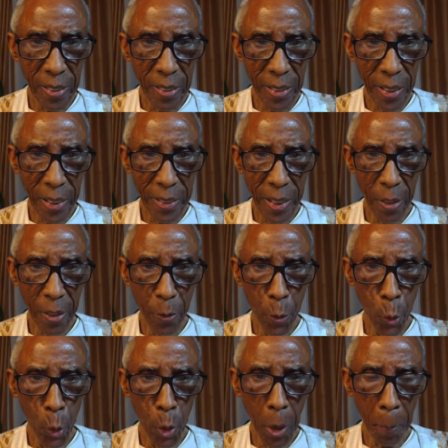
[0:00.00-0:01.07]
that that
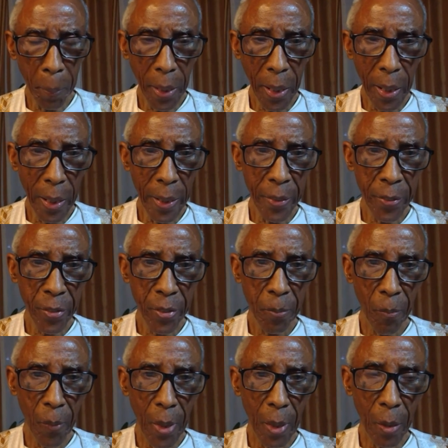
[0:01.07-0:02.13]
rule applies
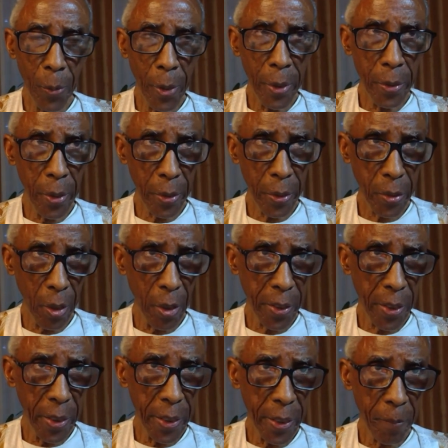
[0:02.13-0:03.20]
when you're
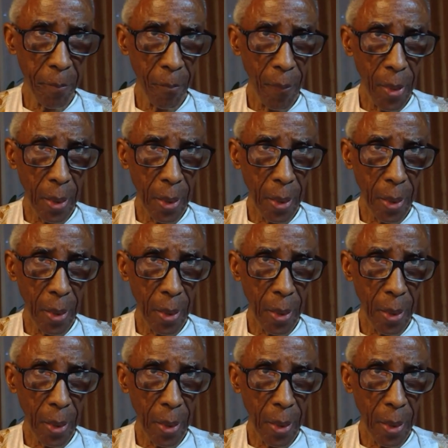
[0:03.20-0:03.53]
talking